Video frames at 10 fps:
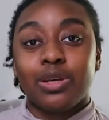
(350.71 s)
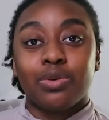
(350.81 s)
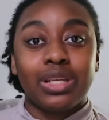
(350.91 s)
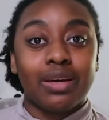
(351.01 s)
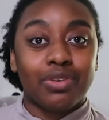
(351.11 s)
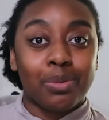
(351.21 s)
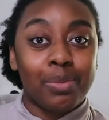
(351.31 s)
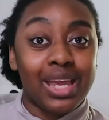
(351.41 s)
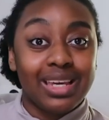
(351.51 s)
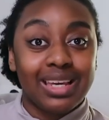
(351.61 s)
they only ever
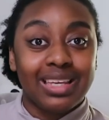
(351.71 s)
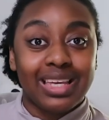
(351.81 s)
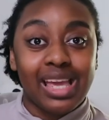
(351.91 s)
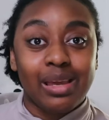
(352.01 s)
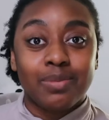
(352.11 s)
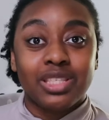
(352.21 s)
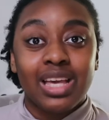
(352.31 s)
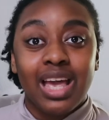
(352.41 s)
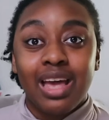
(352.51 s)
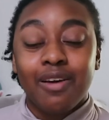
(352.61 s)
make games
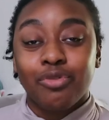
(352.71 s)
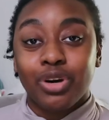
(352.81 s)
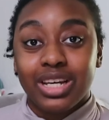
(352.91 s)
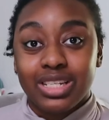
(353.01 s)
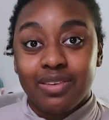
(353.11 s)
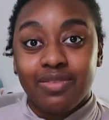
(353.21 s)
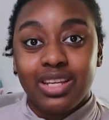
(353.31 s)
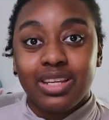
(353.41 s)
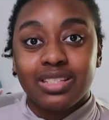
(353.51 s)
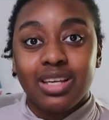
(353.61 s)
for
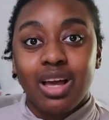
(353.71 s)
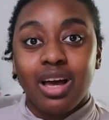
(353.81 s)
activities,